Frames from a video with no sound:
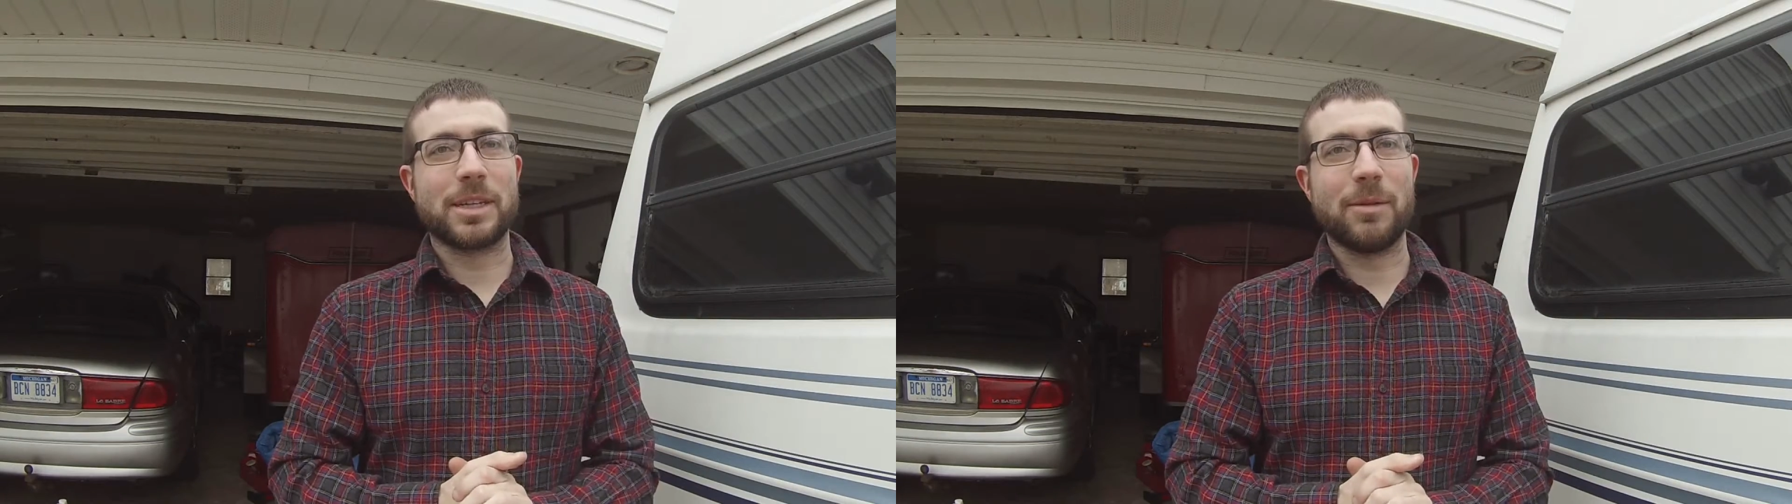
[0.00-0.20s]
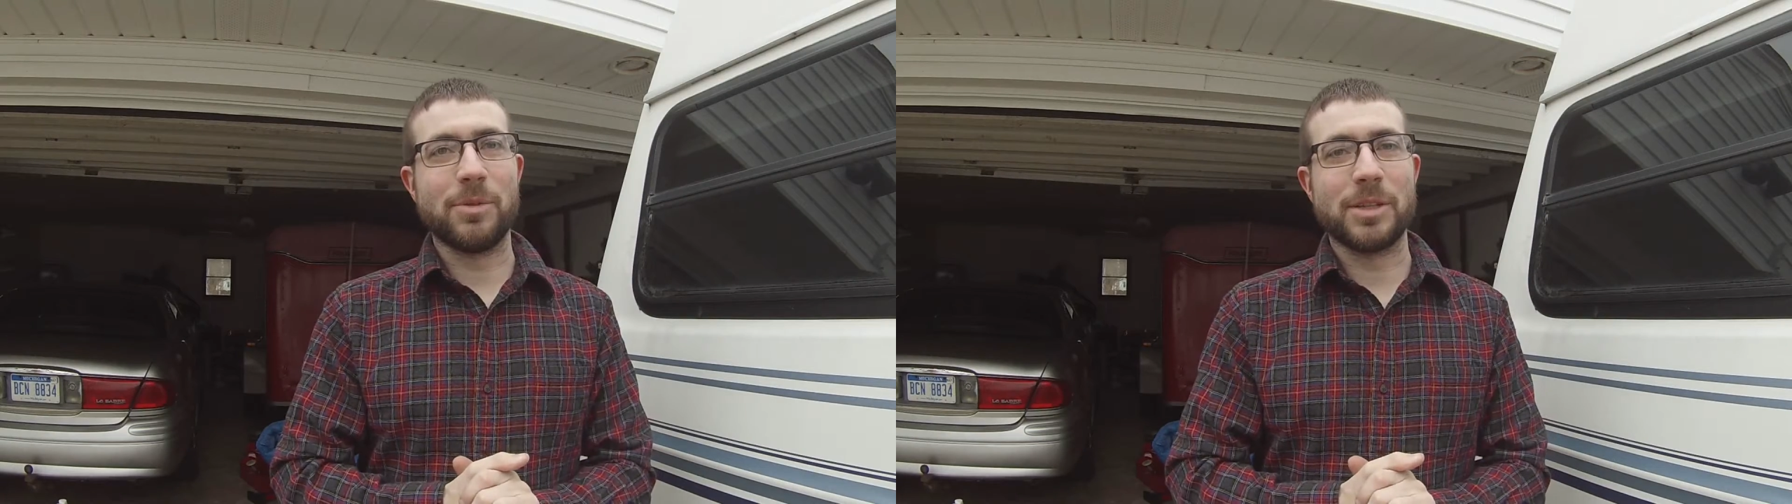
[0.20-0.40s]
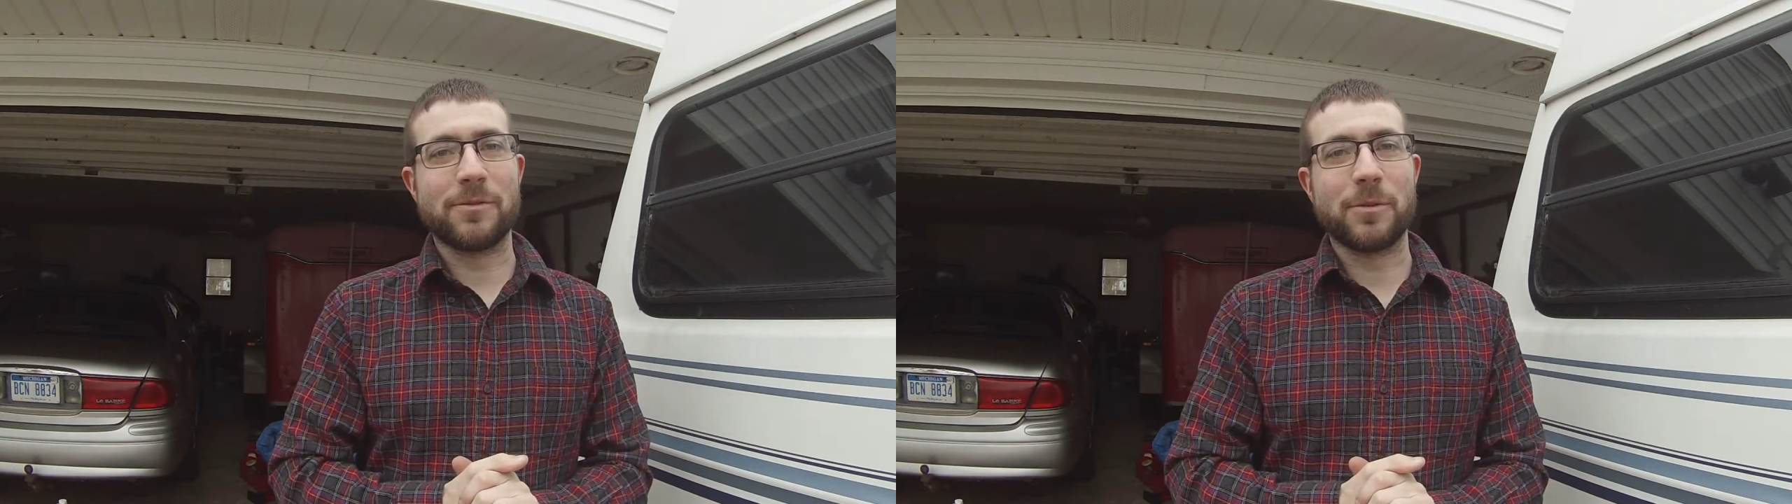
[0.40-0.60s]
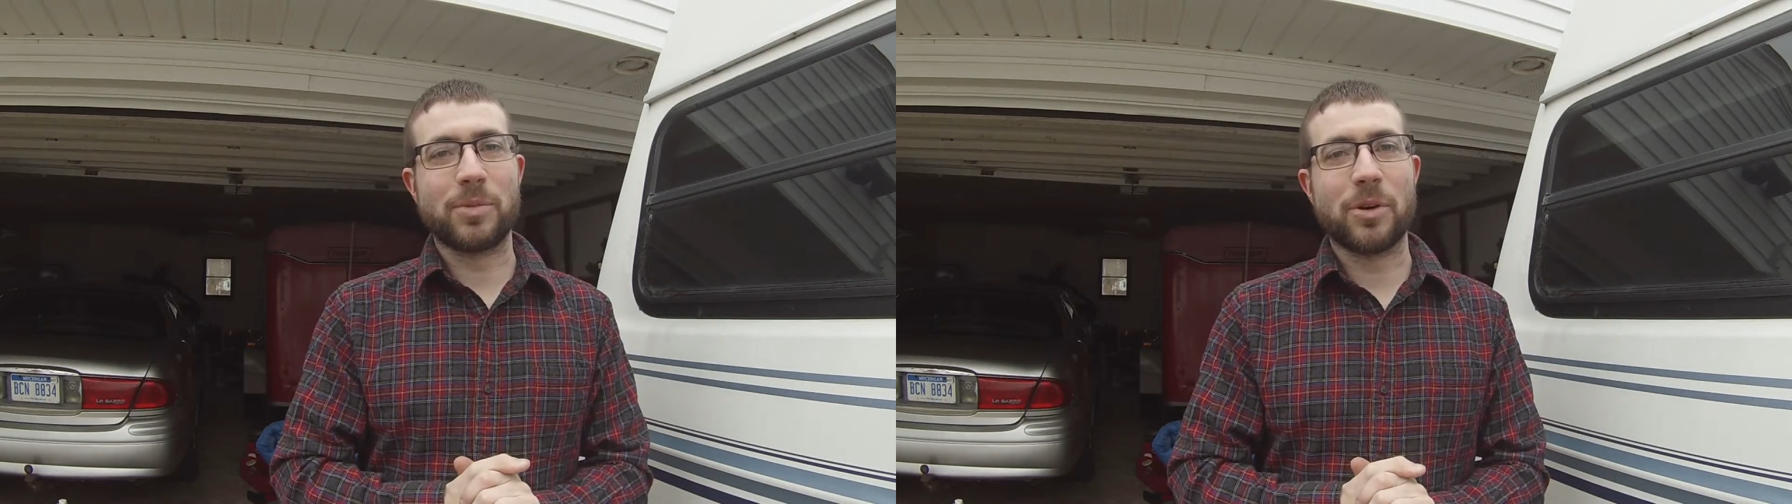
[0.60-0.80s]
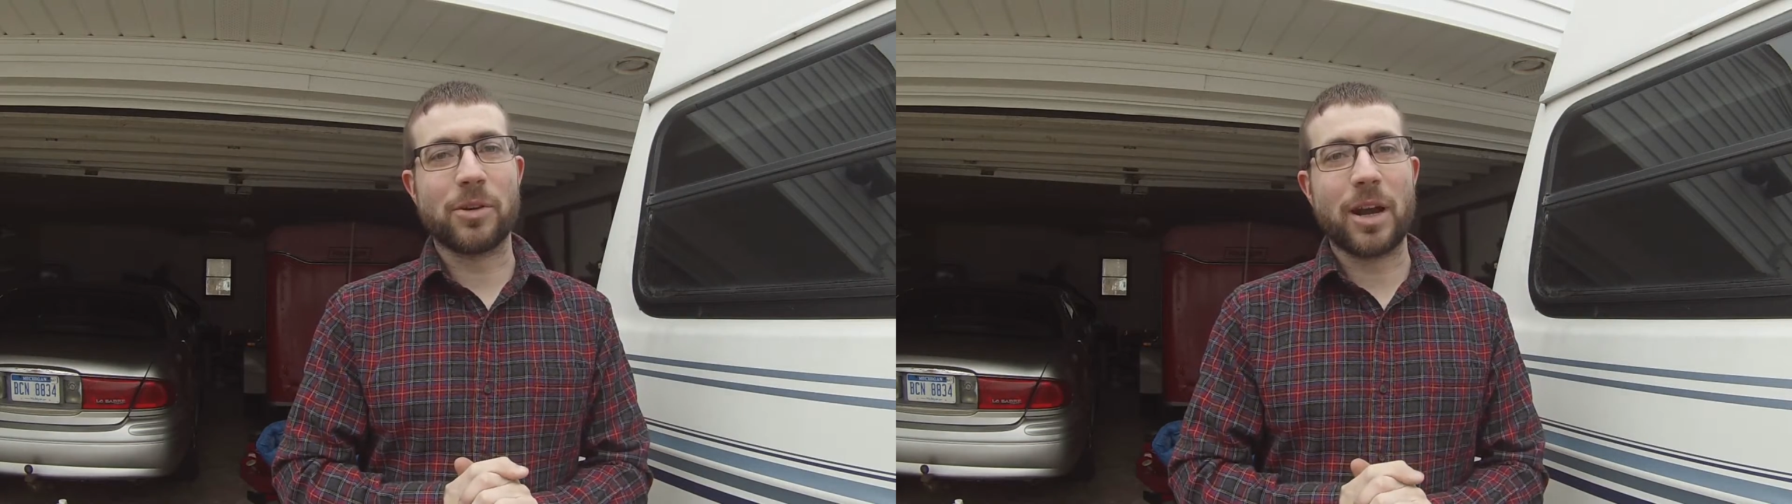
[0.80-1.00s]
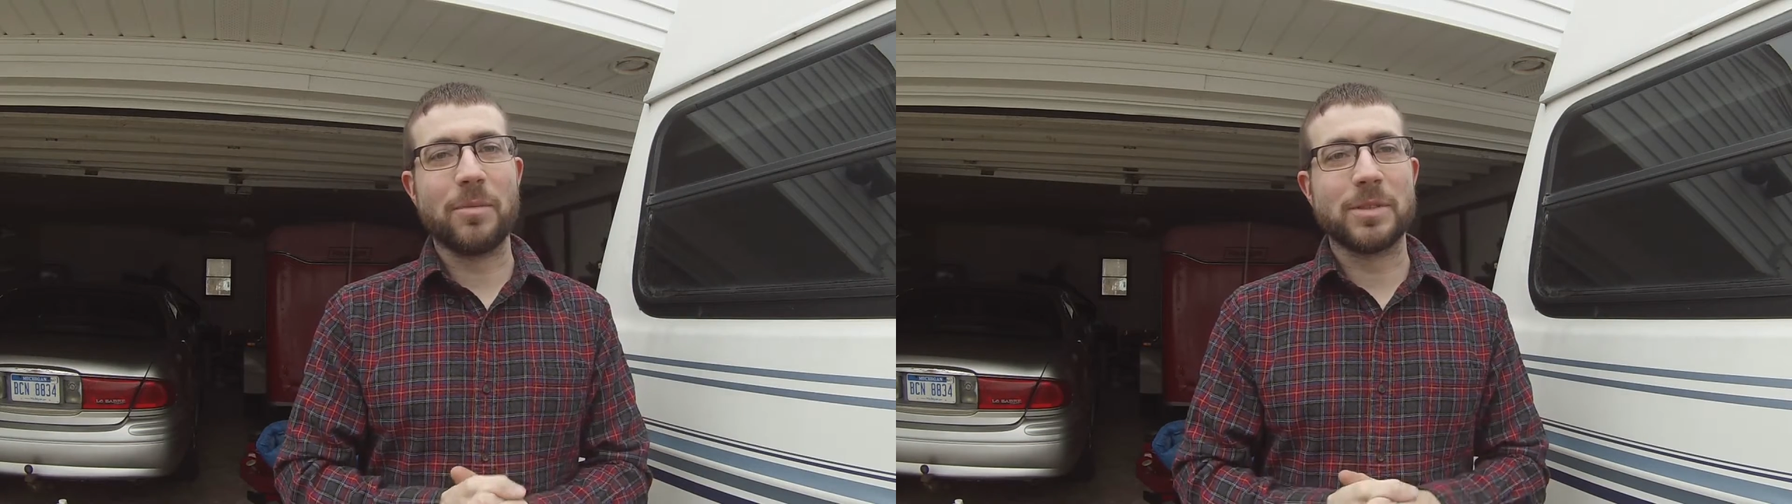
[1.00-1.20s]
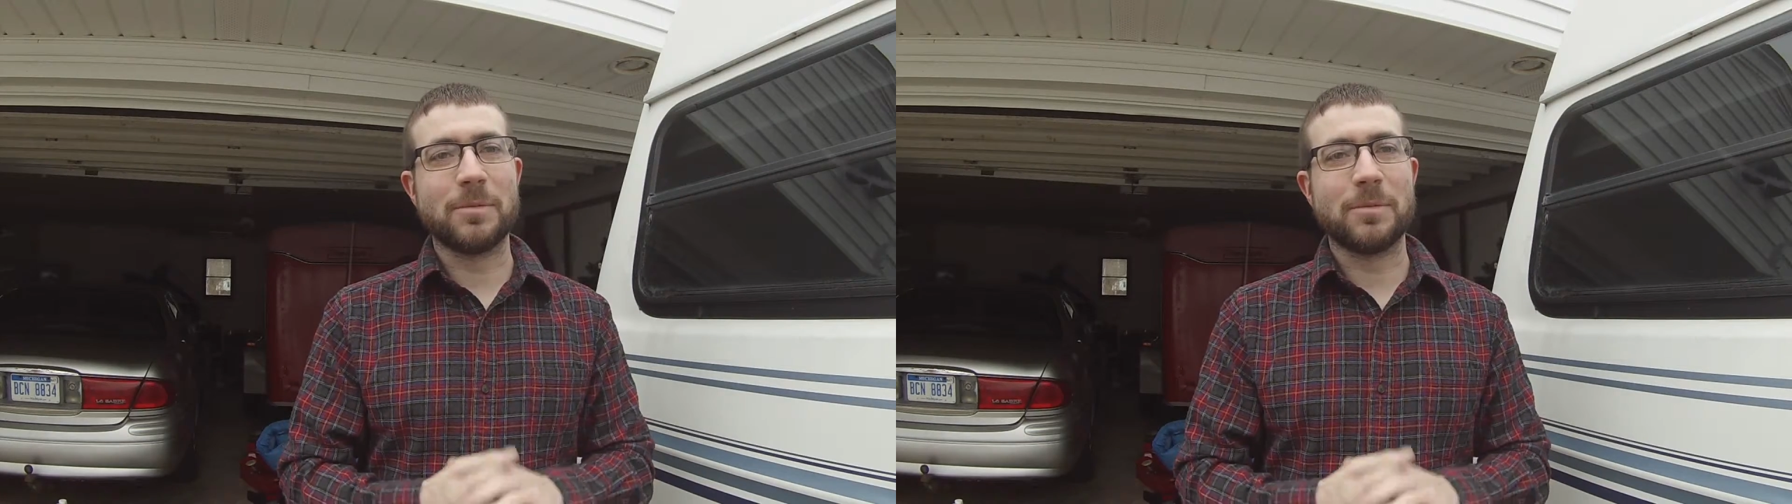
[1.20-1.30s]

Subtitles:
couple of different programs.